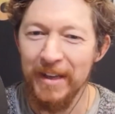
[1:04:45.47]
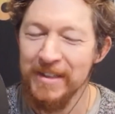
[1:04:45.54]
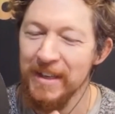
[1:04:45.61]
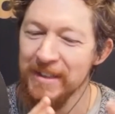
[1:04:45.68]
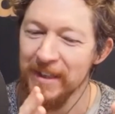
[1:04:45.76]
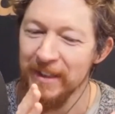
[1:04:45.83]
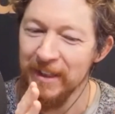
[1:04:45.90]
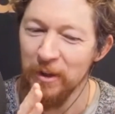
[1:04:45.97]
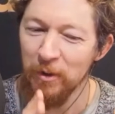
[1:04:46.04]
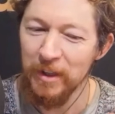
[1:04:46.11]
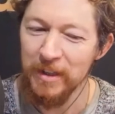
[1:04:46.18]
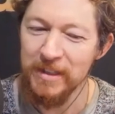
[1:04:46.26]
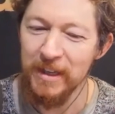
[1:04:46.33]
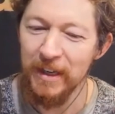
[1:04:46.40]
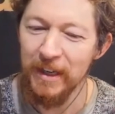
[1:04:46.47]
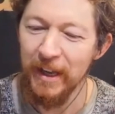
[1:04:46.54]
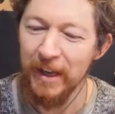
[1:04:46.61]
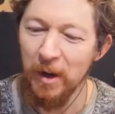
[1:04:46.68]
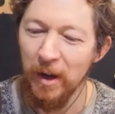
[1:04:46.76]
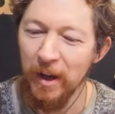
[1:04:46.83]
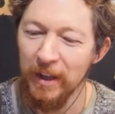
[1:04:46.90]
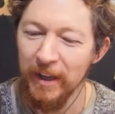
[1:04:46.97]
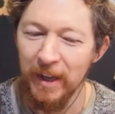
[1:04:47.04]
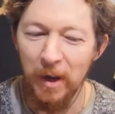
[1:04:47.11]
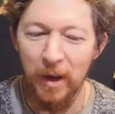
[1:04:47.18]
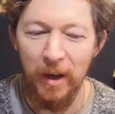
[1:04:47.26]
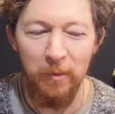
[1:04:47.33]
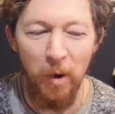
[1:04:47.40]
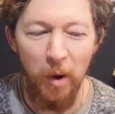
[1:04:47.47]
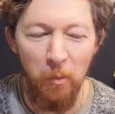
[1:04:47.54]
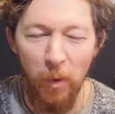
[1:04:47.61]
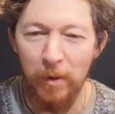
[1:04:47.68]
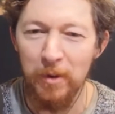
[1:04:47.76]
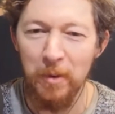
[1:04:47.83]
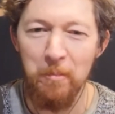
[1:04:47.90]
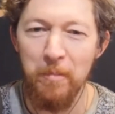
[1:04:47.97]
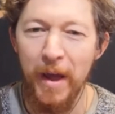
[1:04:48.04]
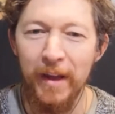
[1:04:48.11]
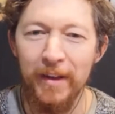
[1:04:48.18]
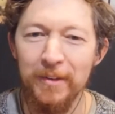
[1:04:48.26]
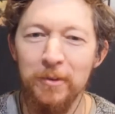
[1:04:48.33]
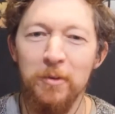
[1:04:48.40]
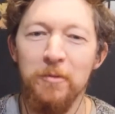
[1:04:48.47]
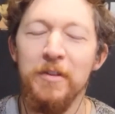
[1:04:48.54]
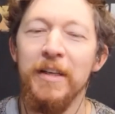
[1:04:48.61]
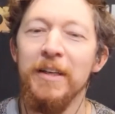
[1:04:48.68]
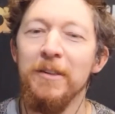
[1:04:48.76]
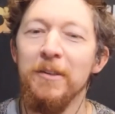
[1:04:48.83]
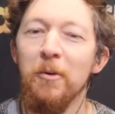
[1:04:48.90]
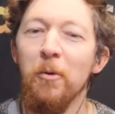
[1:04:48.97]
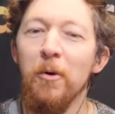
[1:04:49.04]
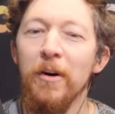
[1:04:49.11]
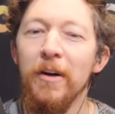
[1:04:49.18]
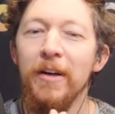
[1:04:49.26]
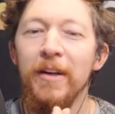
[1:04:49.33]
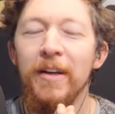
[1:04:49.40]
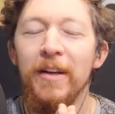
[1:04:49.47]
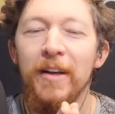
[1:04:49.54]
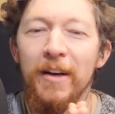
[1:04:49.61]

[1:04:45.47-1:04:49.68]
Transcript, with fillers: Is that something you consider like a like a, a welcome back sort of deal, or oh,